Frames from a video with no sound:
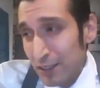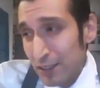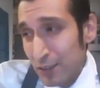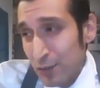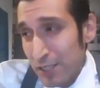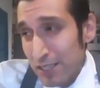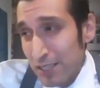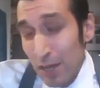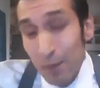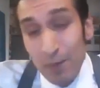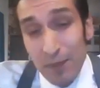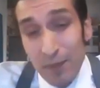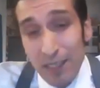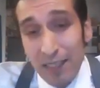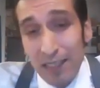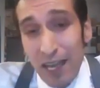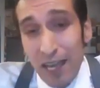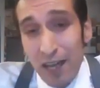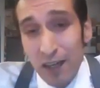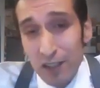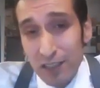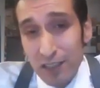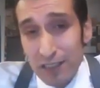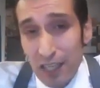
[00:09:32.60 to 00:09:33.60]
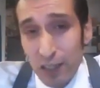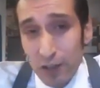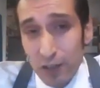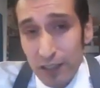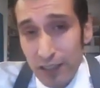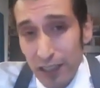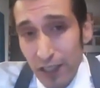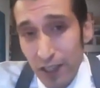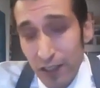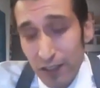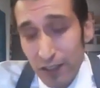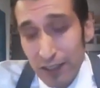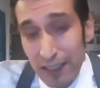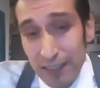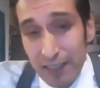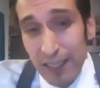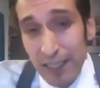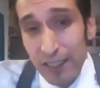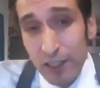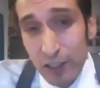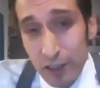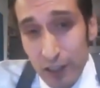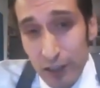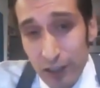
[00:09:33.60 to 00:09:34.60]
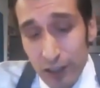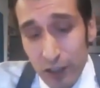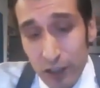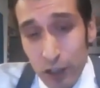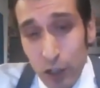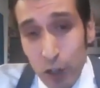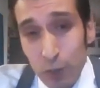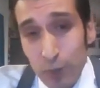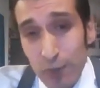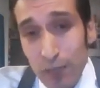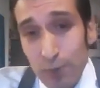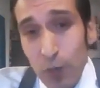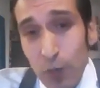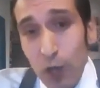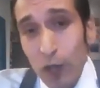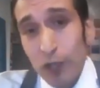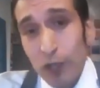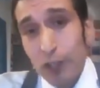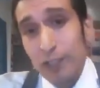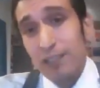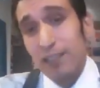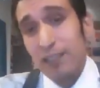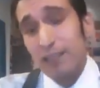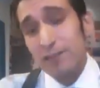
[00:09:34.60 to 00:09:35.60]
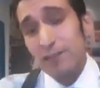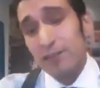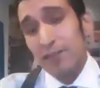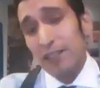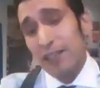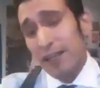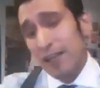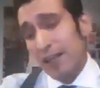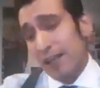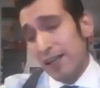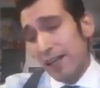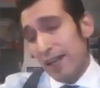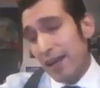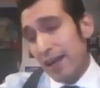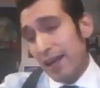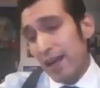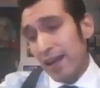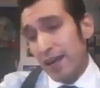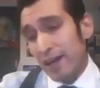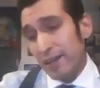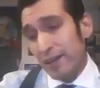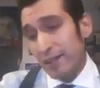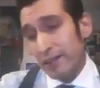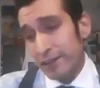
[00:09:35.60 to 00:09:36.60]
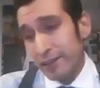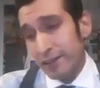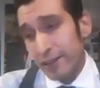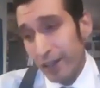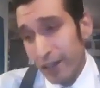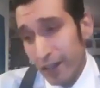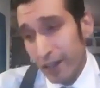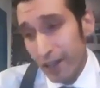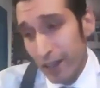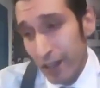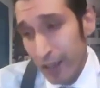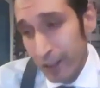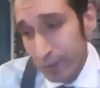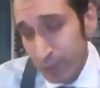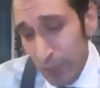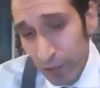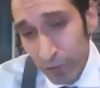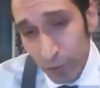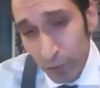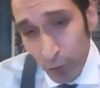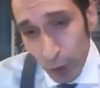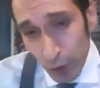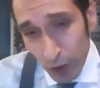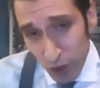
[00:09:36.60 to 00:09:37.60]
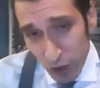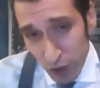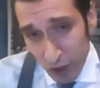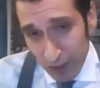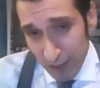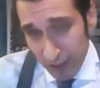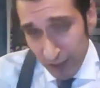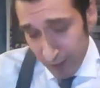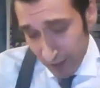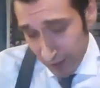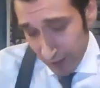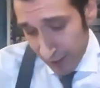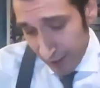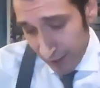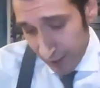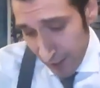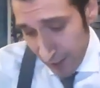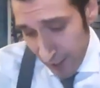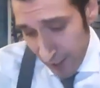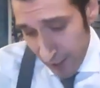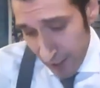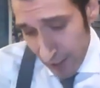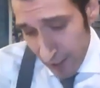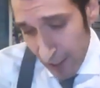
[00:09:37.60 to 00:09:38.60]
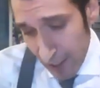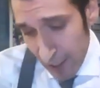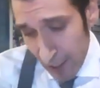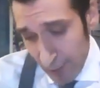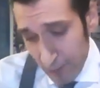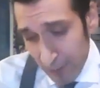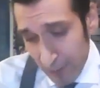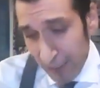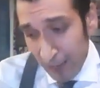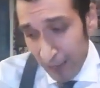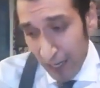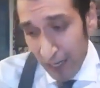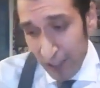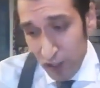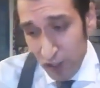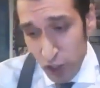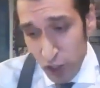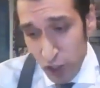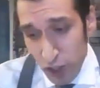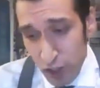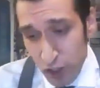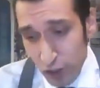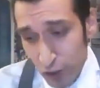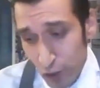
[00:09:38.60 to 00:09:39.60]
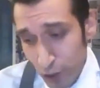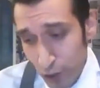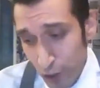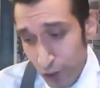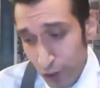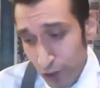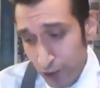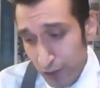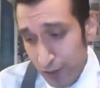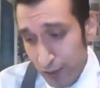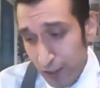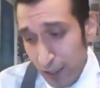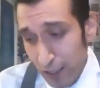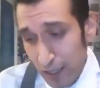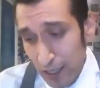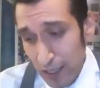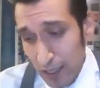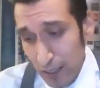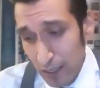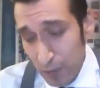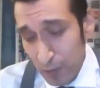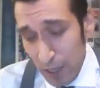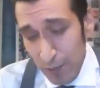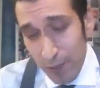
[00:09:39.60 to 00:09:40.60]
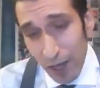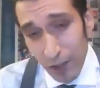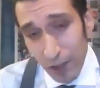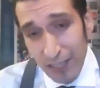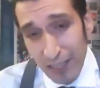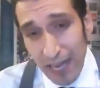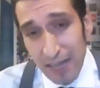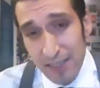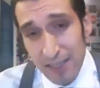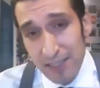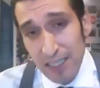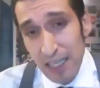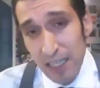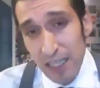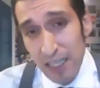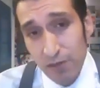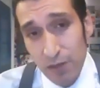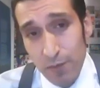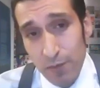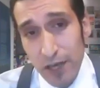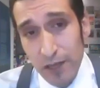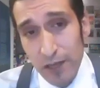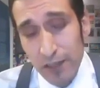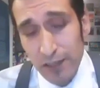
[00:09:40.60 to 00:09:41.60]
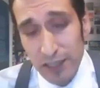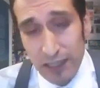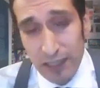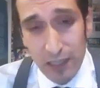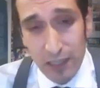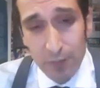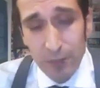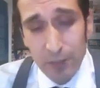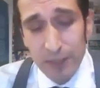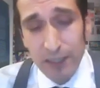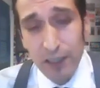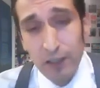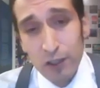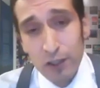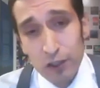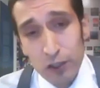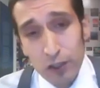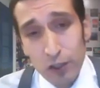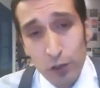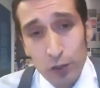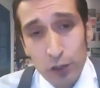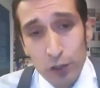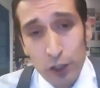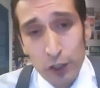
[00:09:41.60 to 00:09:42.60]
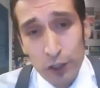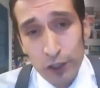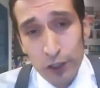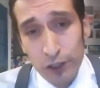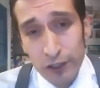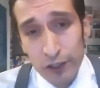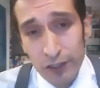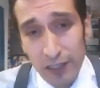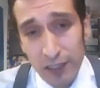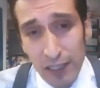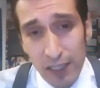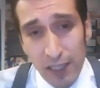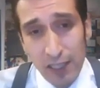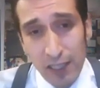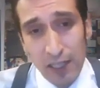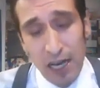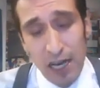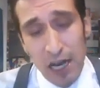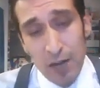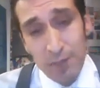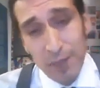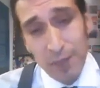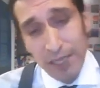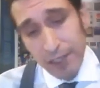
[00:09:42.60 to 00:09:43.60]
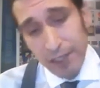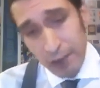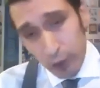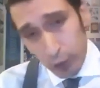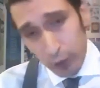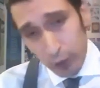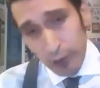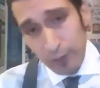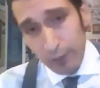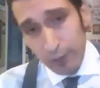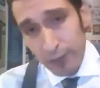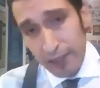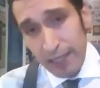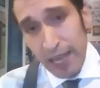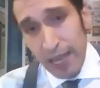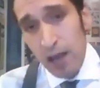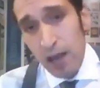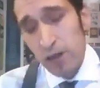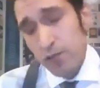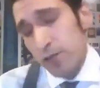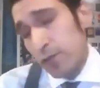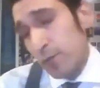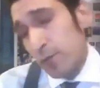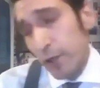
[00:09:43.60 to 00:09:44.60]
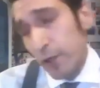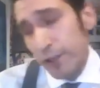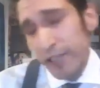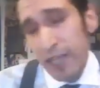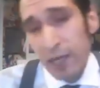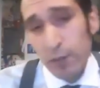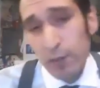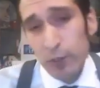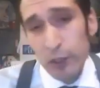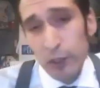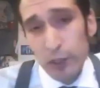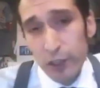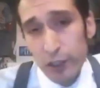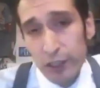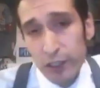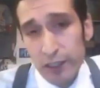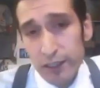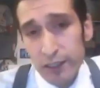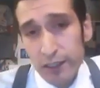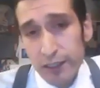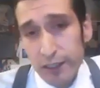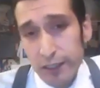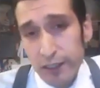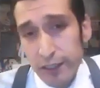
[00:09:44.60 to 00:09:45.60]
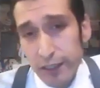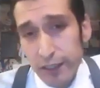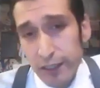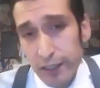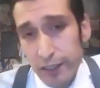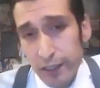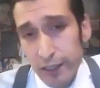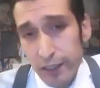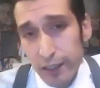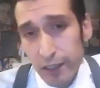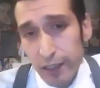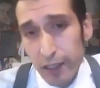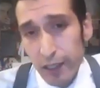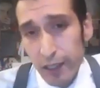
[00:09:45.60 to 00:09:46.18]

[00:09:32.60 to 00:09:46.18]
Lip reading: something else out there that they could be part of. And unfortunately, they not just learned about that side of America, but they also learned in creeping out from our neighborhoods the